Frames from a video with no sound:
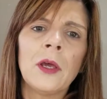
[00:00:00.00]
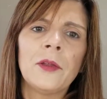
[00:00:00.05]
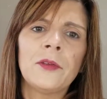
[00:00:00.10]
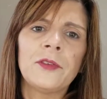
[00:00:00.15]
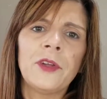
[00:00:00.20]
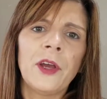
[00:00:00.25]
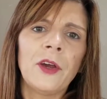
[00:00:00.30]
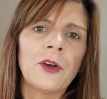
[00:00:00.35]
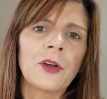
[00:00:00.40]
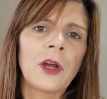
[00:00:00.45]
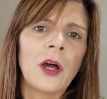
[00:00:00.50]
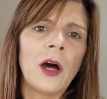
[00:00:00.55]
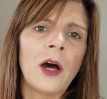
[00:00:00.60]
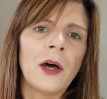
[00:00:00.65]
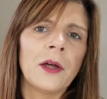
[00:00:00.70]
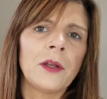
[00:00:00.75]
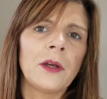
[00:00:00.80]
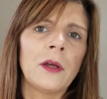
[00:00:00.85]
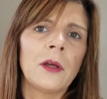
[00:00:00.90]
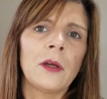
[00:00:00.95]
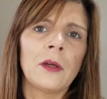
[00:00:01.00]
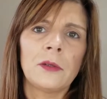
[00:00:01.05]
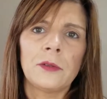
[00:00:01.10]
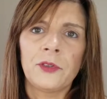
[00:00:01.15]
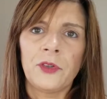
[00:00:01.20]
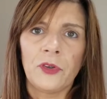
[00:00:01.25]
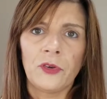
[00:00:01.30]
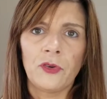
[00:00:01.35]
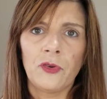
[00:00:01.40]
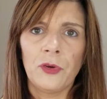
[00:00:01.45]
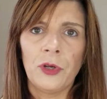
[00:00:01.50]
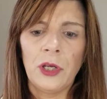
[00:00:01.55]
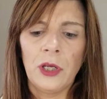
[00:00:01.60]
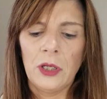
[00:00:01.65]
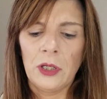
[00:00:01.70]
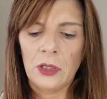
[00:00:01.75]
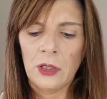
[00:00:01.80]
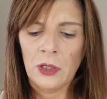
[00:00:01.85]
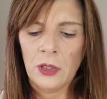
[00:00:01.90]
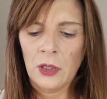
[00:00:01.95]
terracotta to
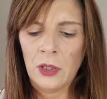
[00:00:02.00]
green.